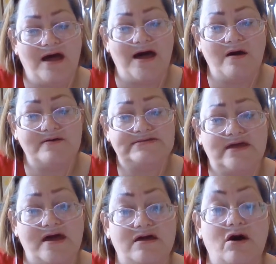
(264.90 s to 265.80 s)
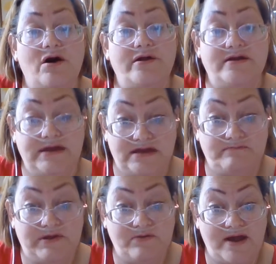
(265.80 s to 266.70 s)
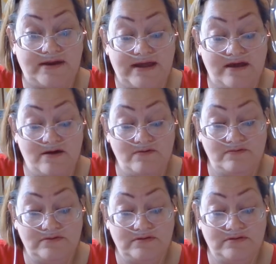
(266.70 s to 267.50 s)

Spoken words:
I was like, are you kidding me right now?